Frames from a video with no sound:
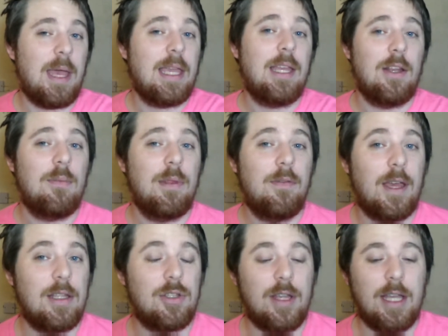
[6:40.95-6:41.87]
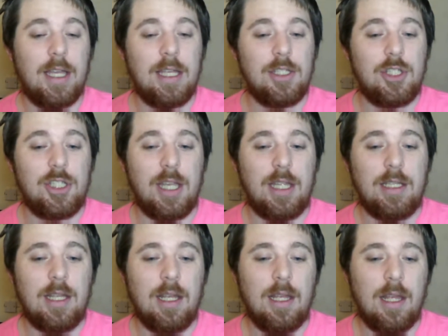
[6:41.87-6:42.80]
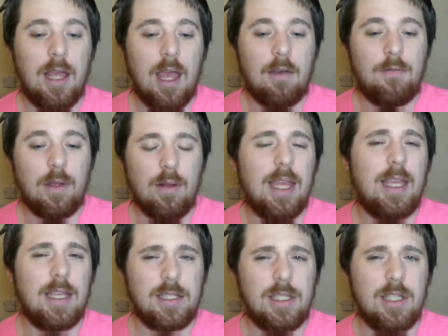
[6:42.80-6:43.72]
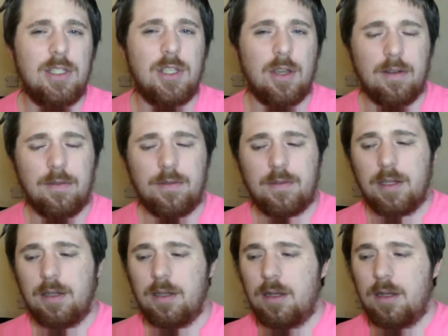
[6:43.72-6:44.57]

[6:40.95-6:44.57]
picking up the victory against Shane? I feel like it's deserved.